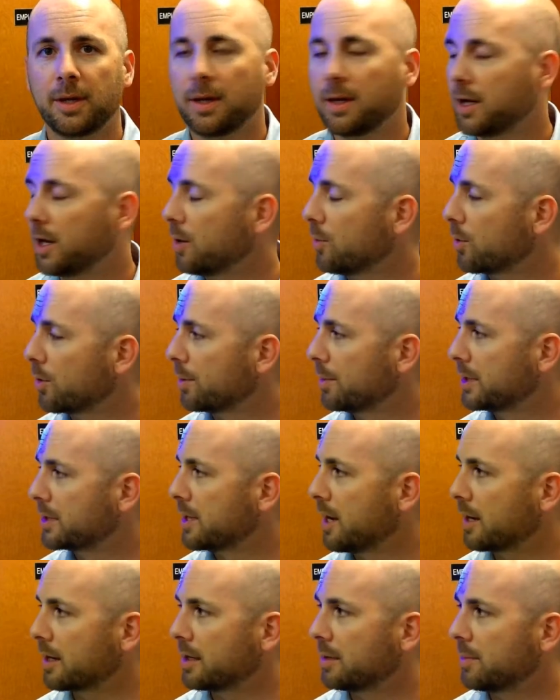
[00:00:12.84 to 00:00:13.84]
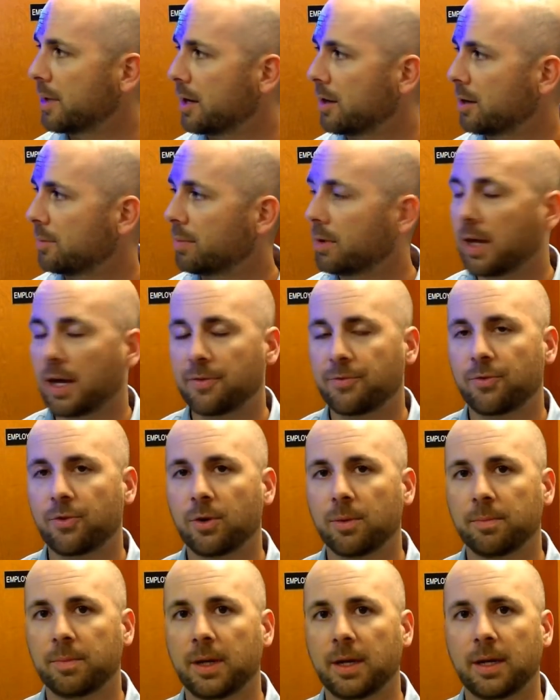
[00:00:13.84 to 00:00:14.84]
Here we're going to be talking about our
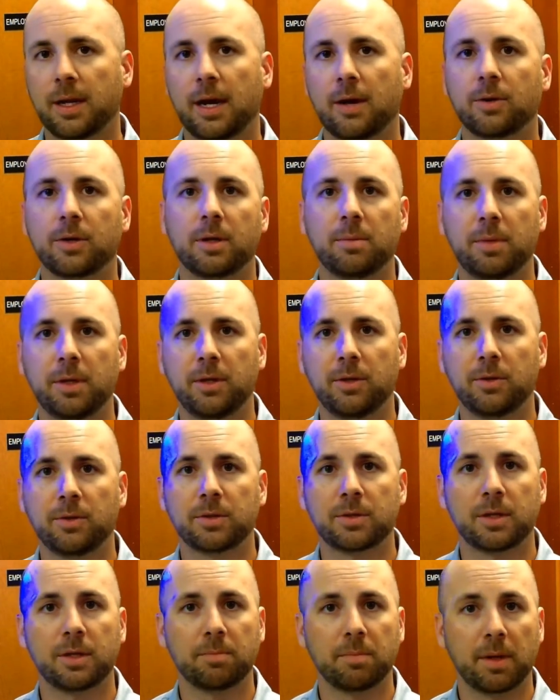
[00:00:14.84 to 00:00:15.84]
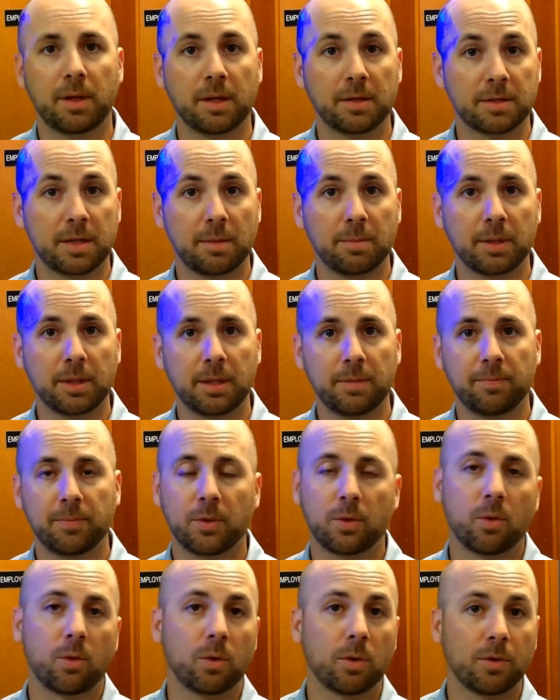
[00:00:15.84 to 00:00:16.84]
platform and how it can be used in assembly
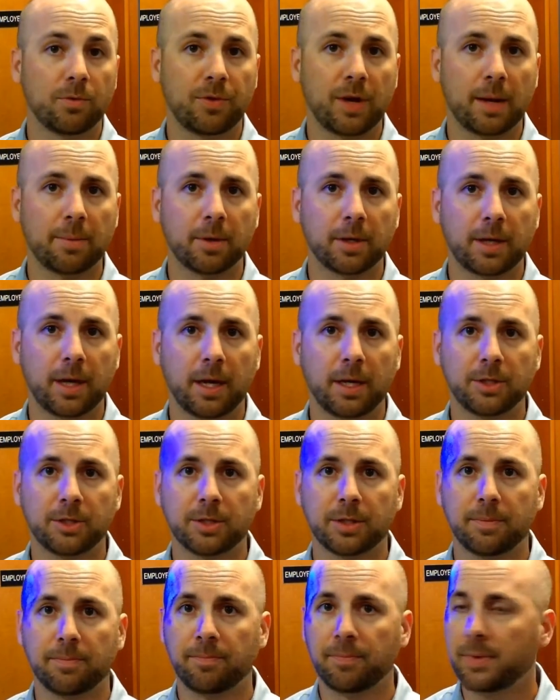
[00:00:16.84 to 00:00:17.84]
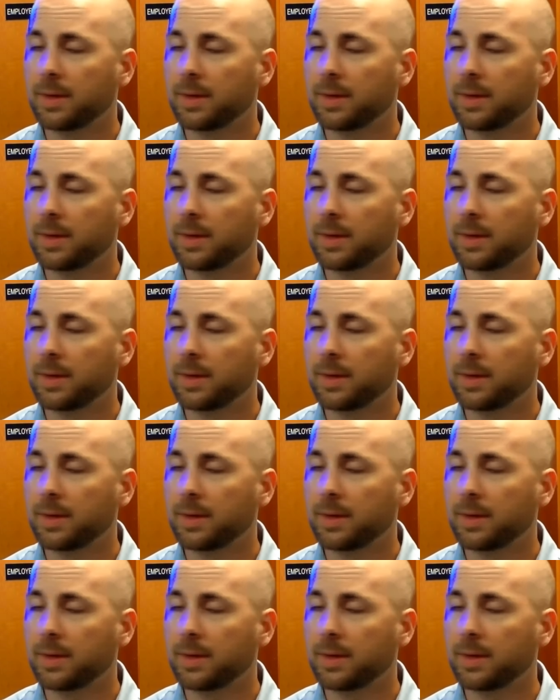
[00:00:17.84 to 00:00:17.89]
or in fabrication.